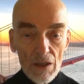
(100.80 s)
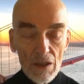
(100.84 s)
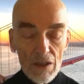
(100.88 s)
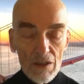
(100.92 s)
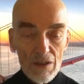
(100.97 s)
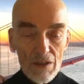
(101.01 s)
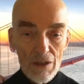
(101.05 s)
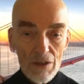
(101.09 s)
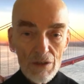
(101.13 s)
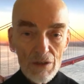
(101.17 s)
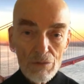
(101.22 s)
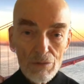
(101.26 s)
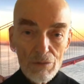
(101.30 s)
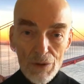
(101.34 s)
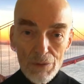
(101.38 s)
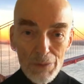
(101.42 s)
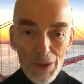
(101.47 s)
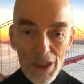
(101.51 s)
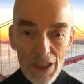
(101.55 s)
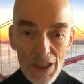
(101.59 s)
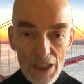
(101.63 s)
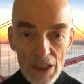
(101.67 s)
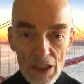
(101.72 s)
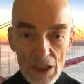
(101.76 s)

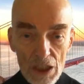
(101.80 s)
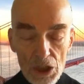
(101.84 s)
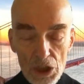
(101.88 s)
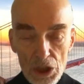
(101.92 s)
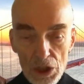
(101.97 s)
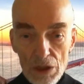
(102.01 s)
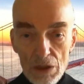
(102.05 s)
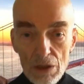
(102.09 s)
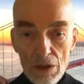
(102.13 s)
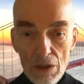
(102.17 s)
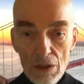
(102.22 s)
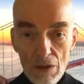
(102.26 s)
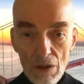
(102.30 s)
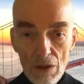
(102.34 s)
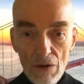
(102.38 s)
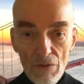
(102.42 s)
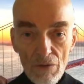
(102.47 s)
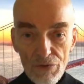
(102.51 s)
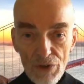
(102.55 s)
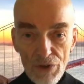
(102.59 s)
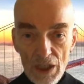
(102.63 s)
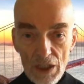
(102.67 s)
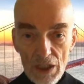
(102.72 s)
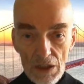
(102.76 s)
remediation
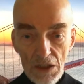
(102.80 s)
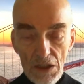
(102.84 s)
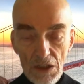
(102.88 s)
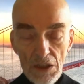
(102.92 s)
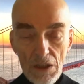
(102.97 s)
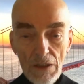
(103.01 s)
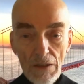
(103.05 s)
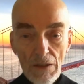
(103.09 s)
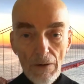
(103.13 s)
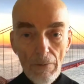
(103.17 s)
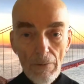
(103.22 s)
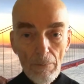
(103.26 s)
effects